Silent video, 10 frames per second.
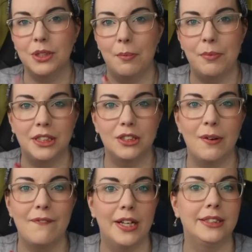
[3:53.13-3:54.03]
something to
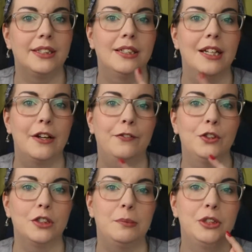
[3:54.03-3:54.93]
invest in if you're
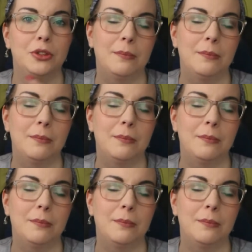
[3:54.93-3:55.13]
going to be